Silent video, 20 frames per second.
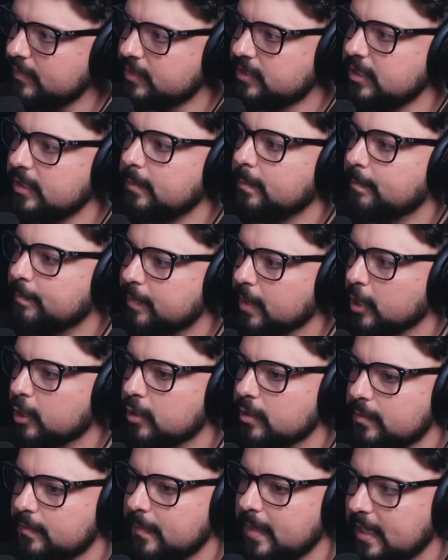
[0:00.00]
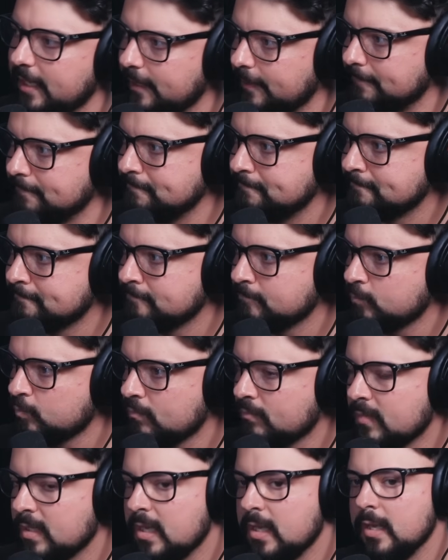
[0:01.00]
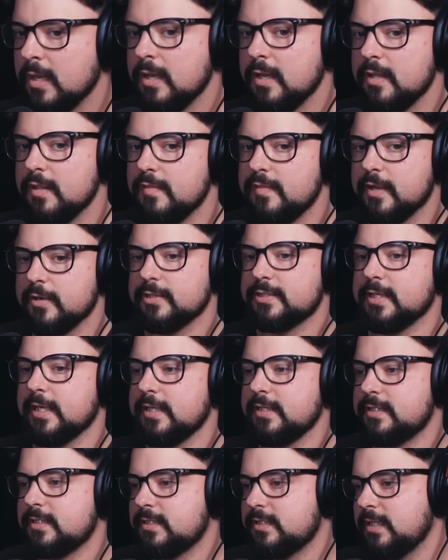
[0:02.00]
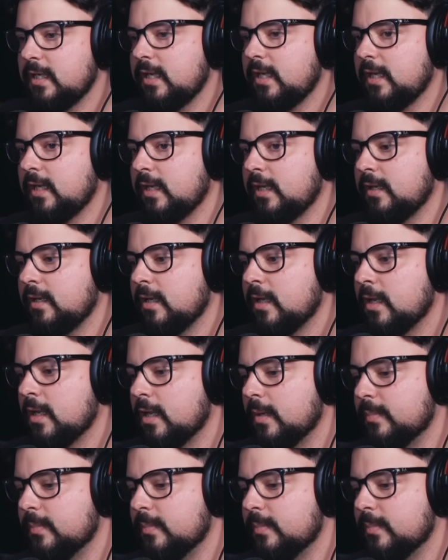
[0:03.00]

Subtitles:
seen Birdman, there's a scene